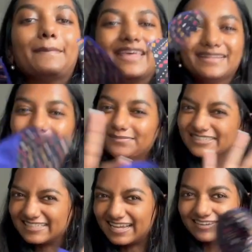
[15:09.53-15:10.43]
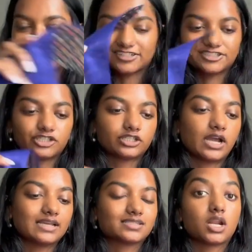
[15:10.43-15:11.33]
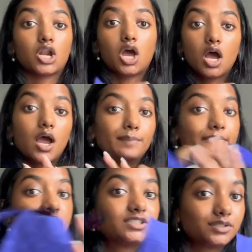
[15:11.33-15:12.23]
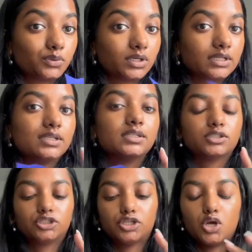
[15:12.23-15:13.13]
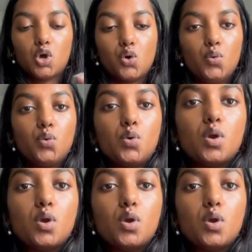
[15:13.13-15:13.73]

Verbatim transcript: I made a little mistake, forgot to show you guys, not a major one, so,